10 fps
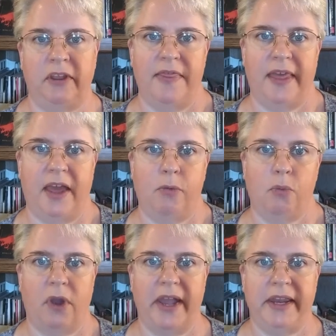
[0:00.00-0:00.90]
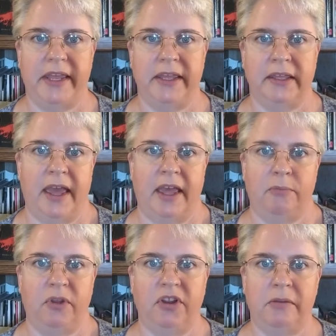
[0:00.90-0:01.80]
that writing and
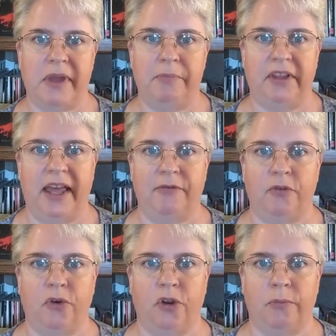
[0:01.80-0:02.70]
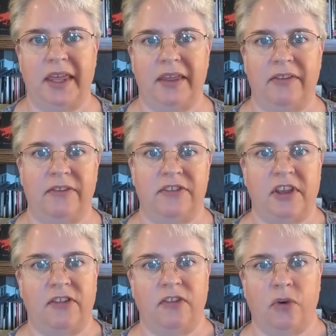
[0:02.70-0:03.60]
building my platform is
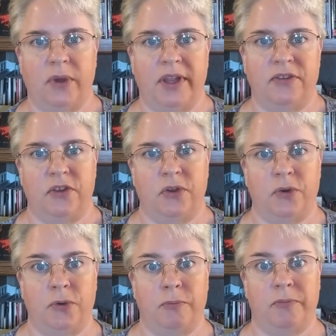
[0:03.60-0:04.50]
just going to